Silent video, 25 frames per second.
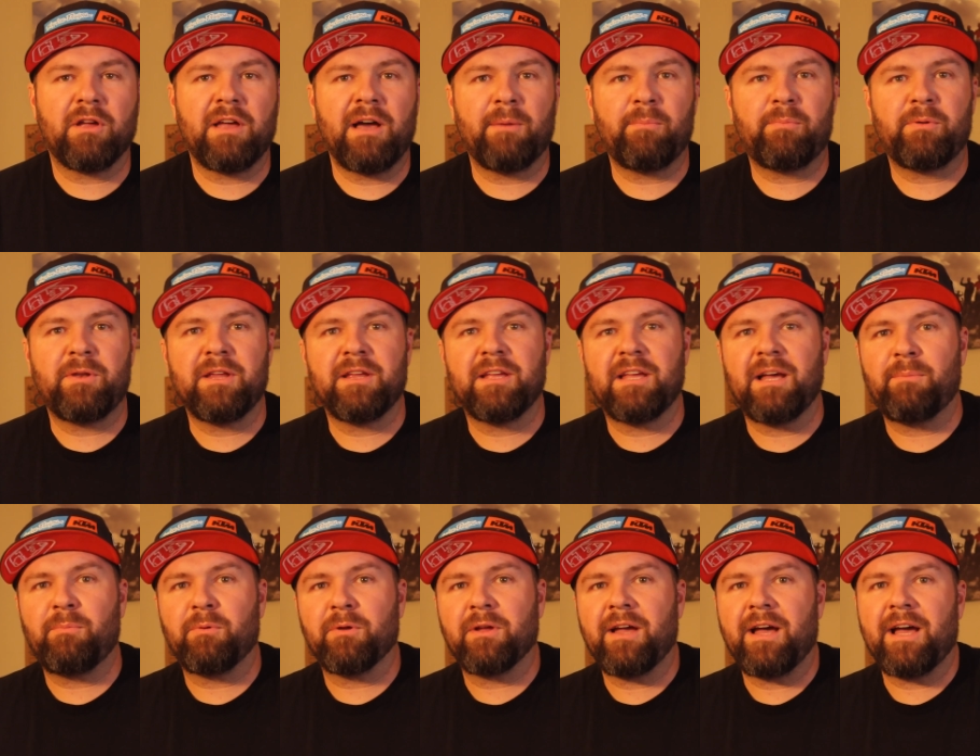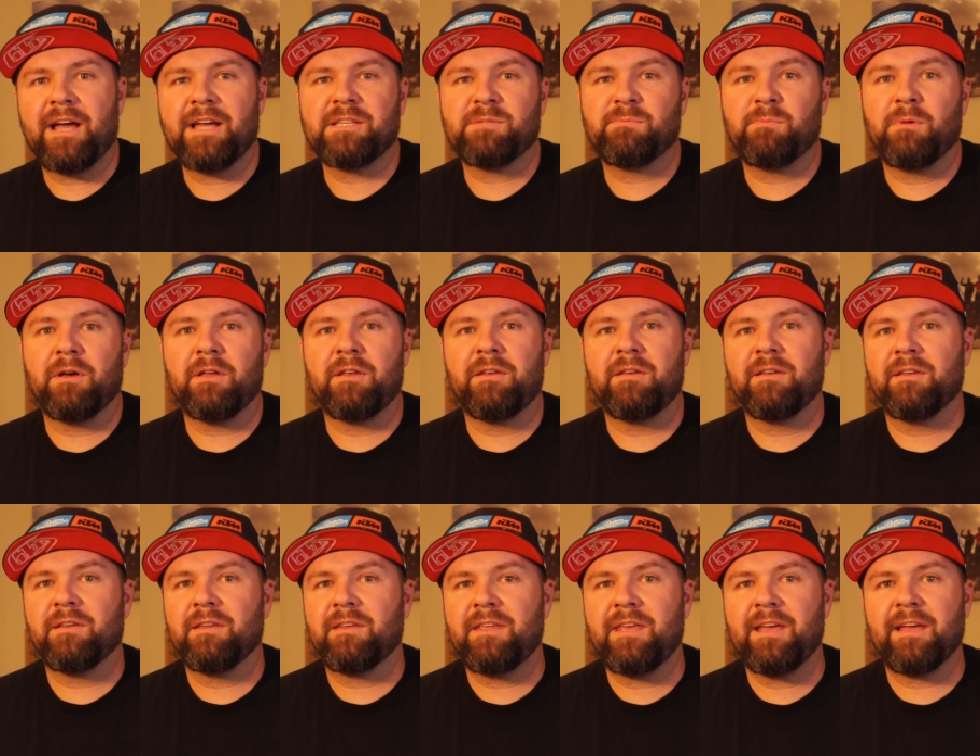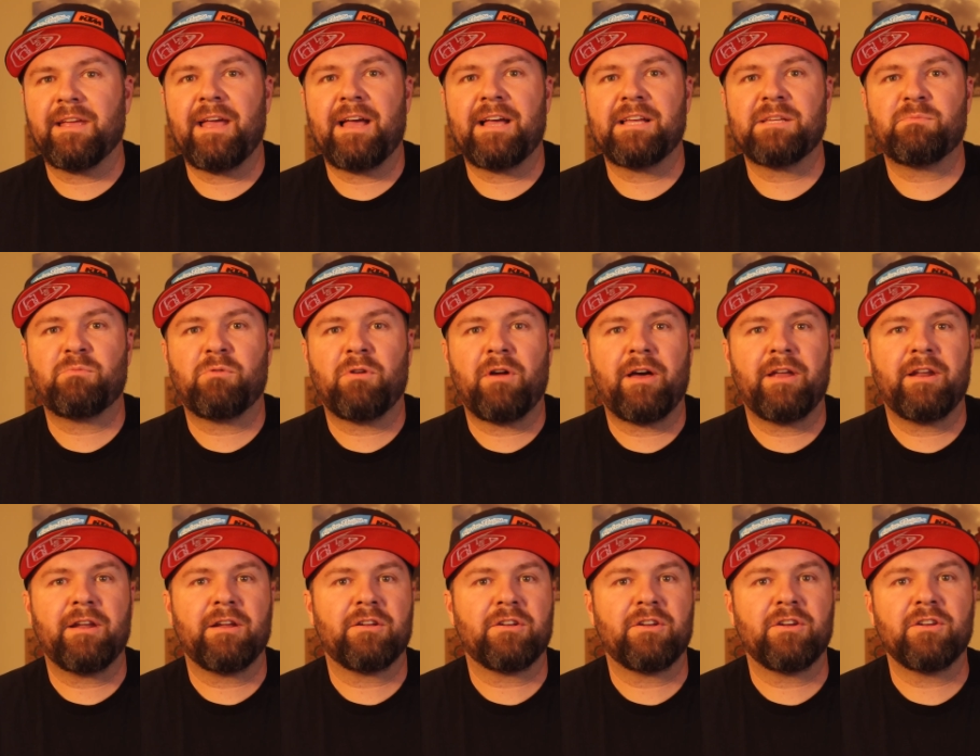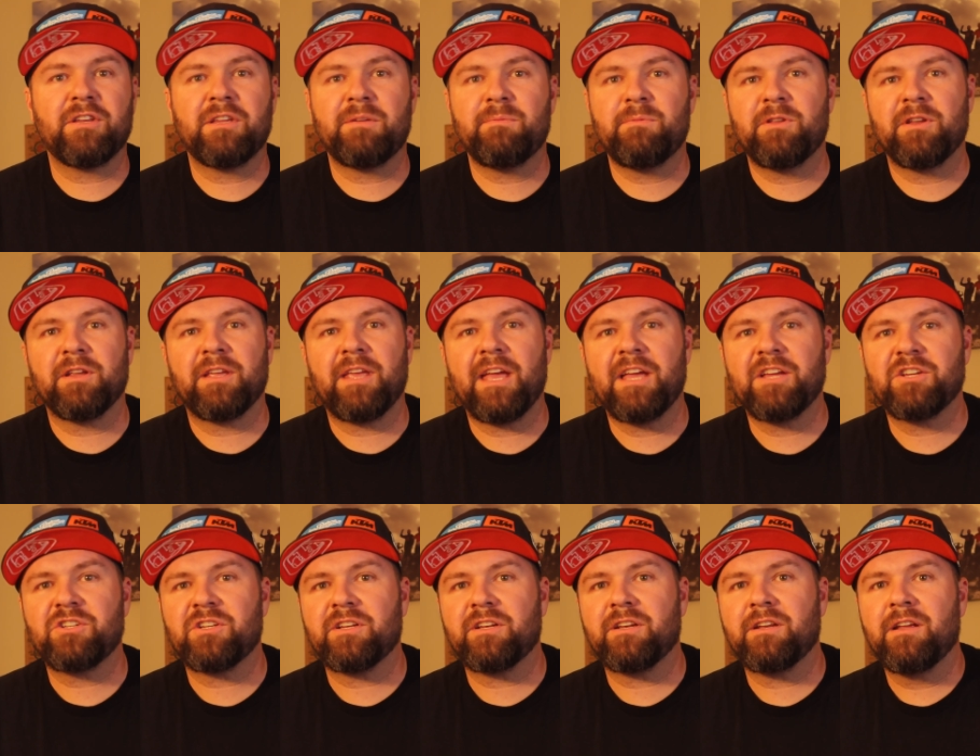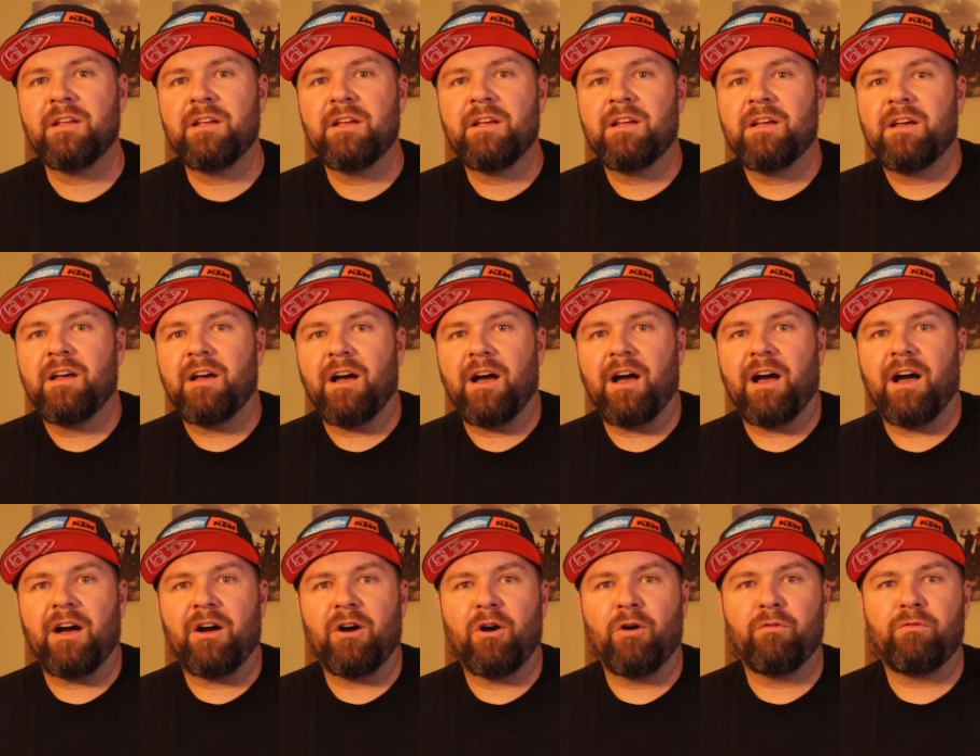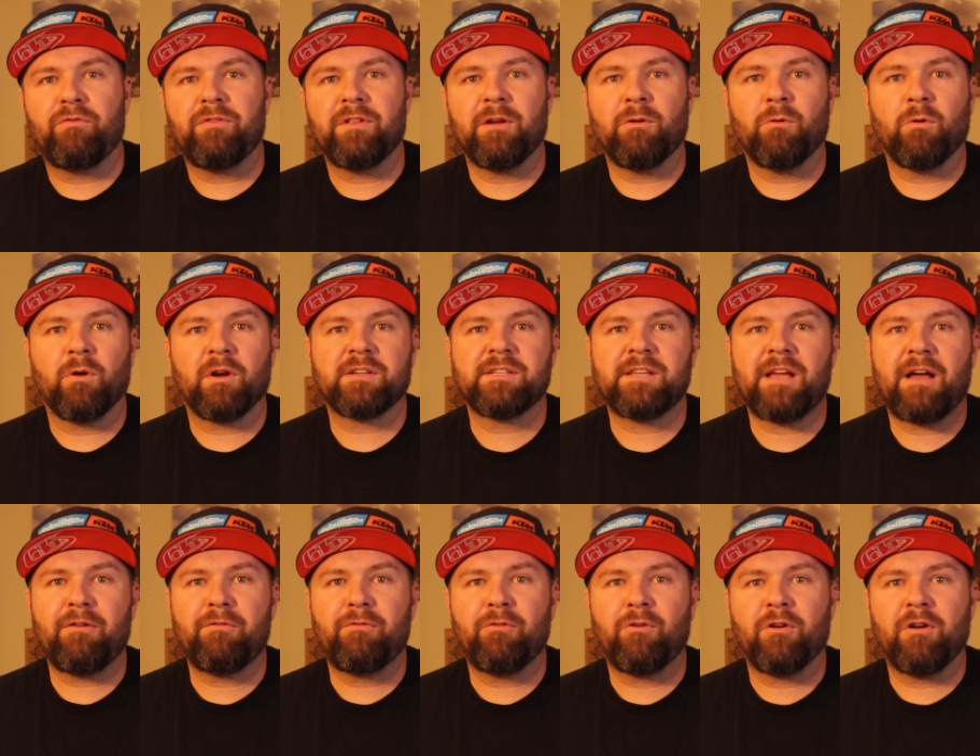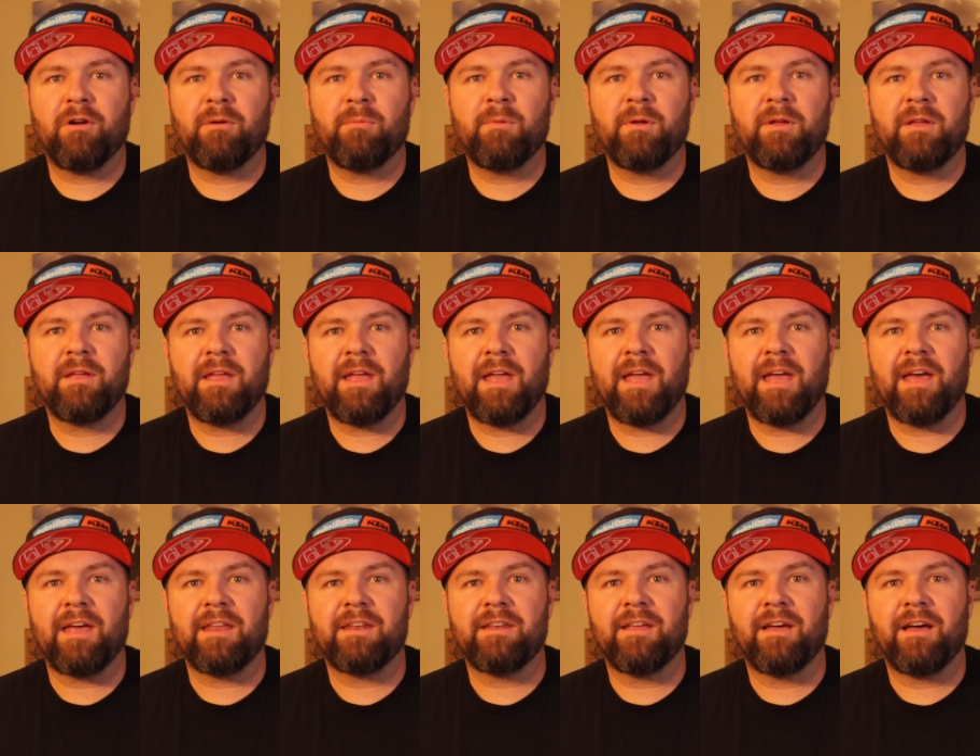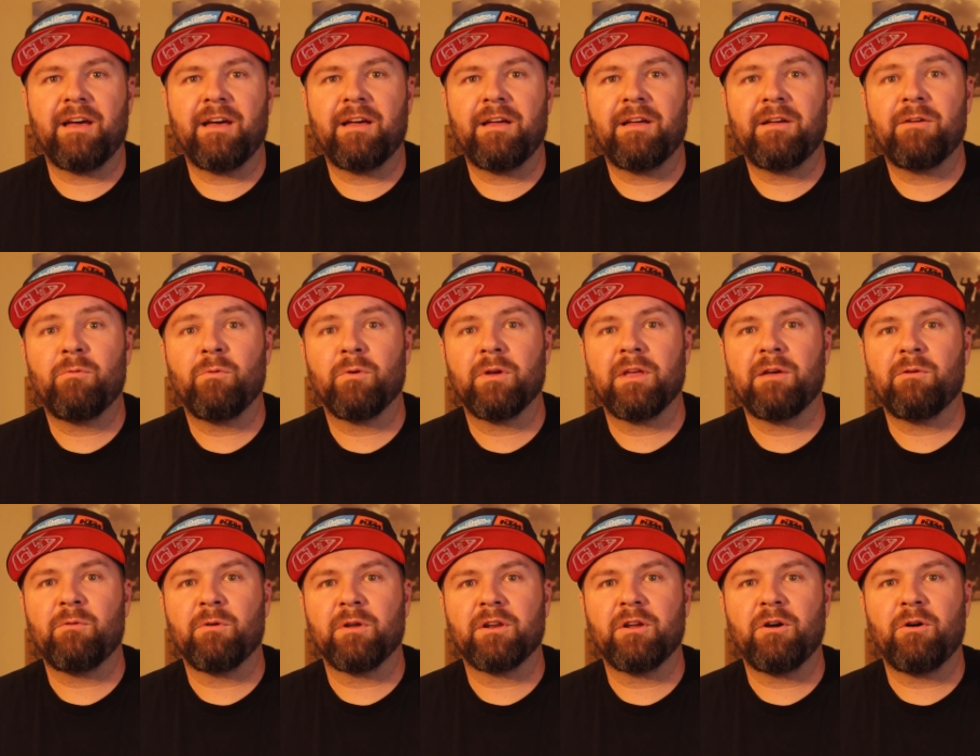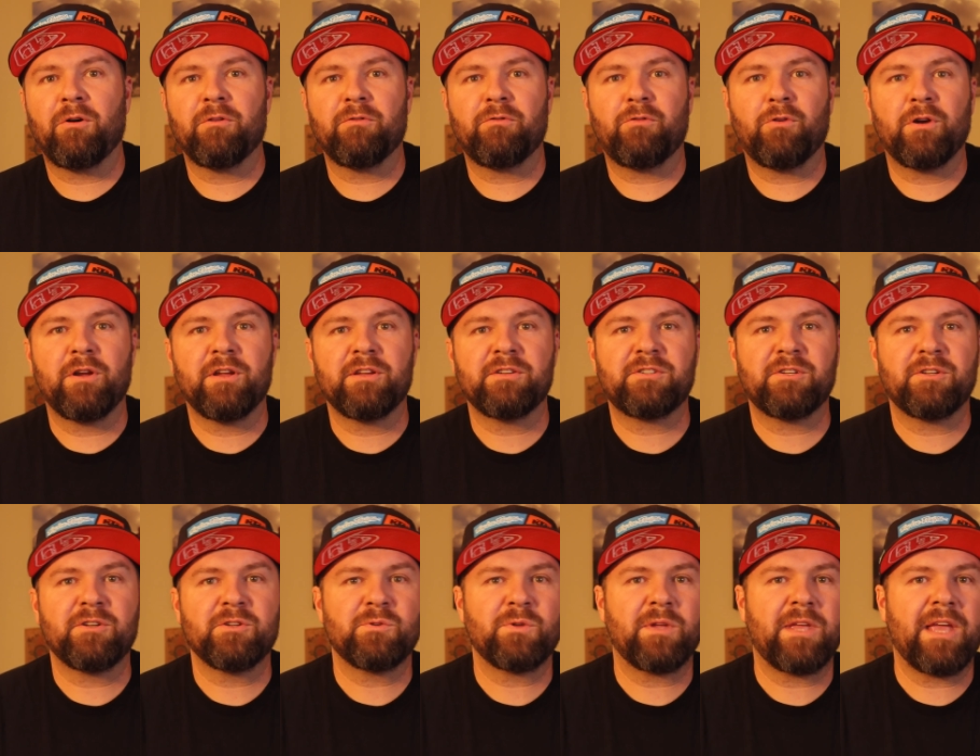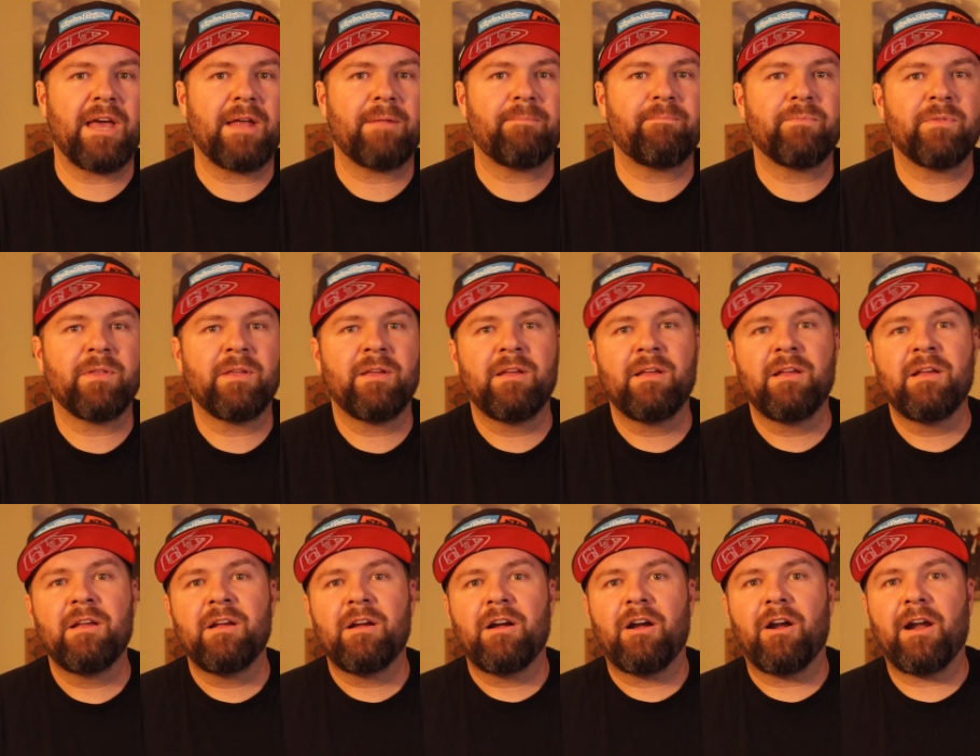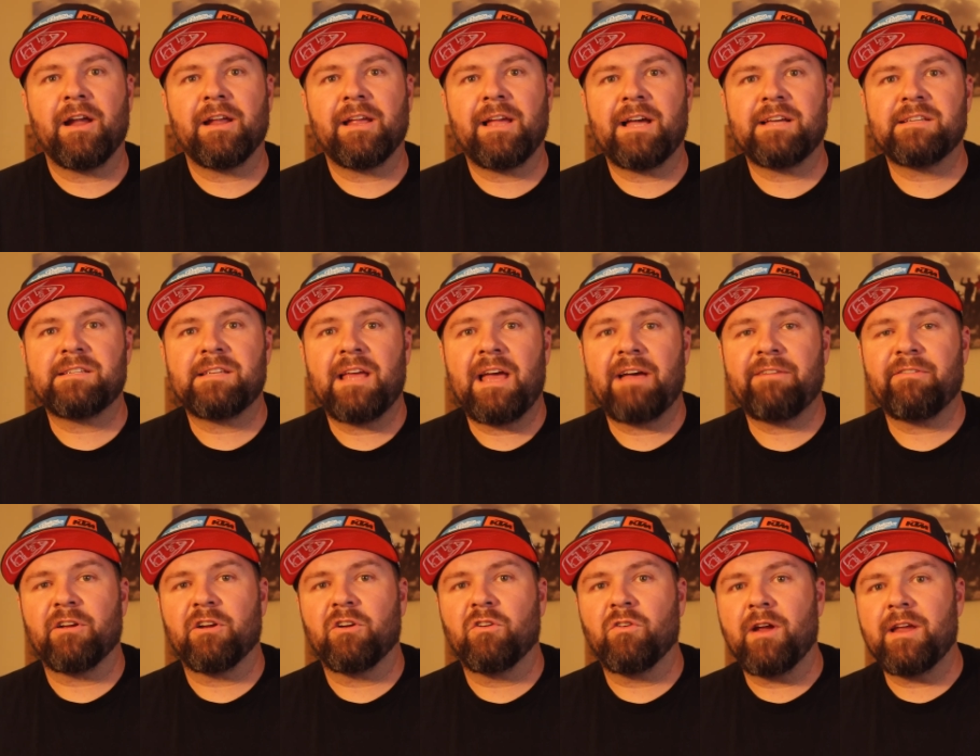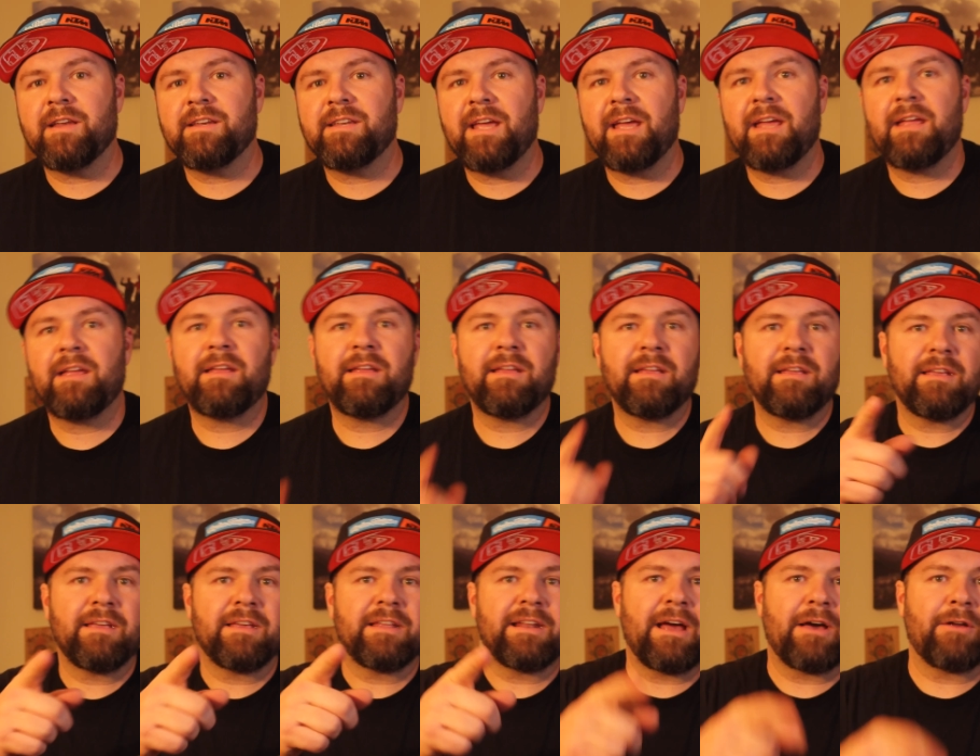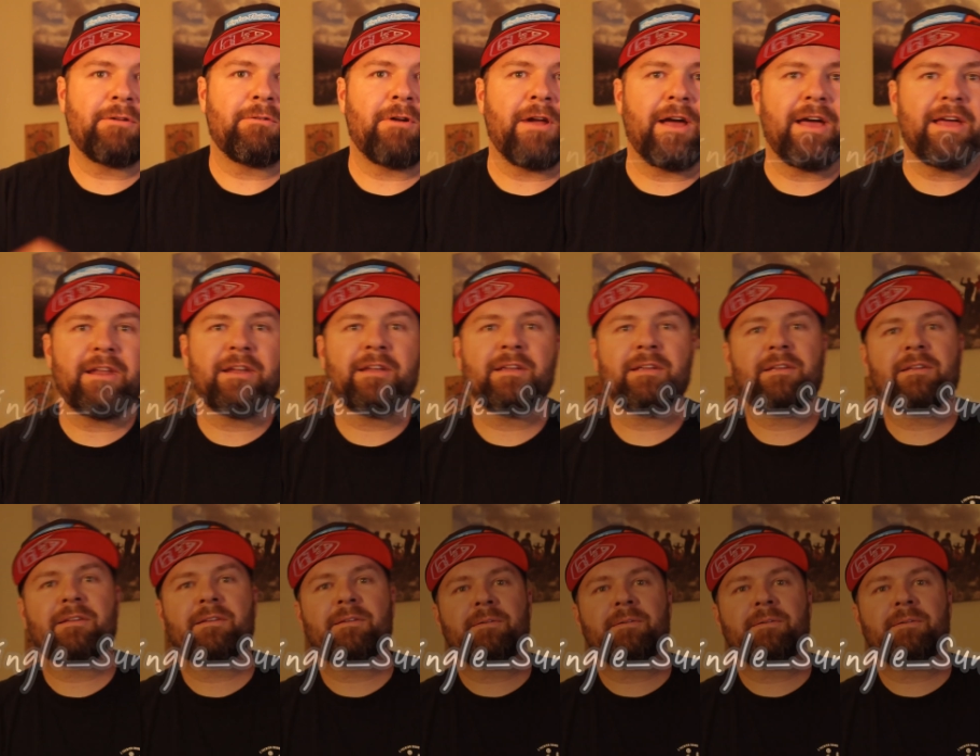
company, couple guys, but kick-ass product, good communication. Uh, hopefully it works out for them, and uh, we'll get one going for you as soon as we can. All right, guys, have a great day. Get out and ride.